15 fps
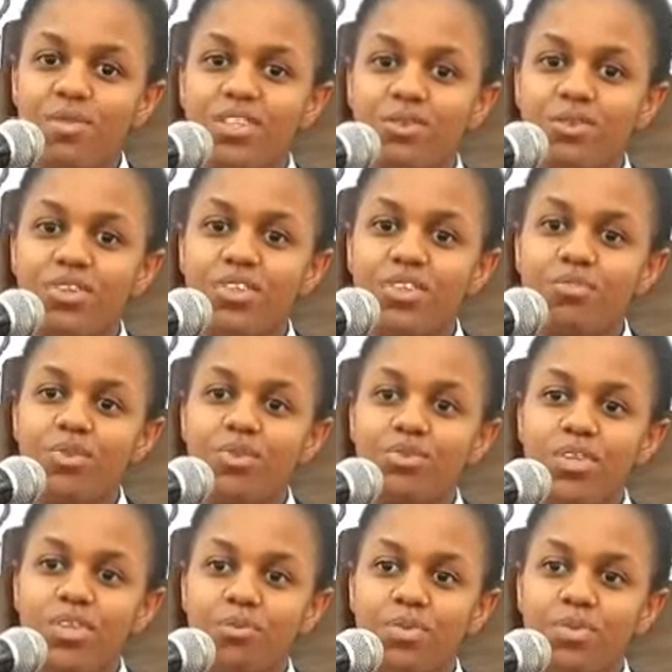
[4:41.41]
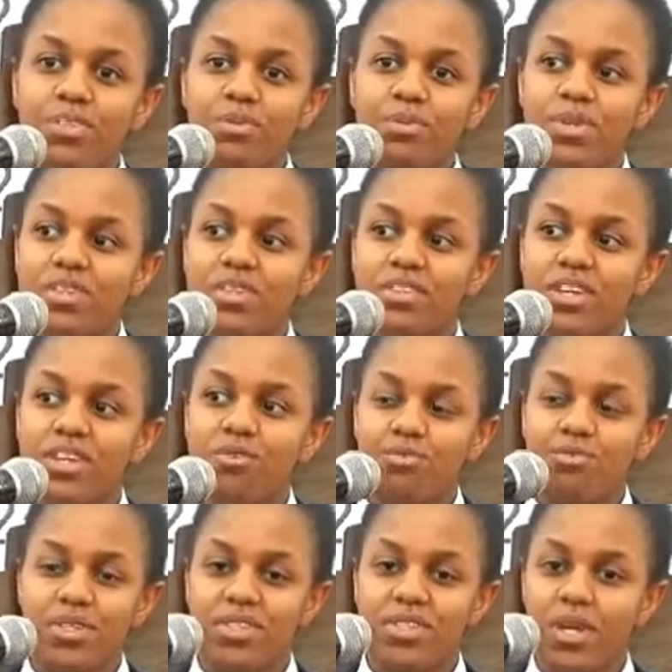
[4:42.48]
but he wanted me to take PCB instead of
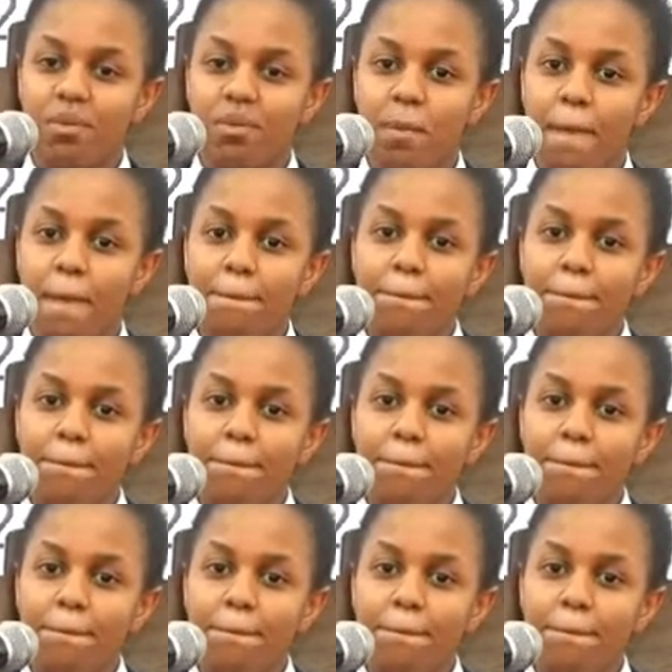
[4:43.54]
PCM.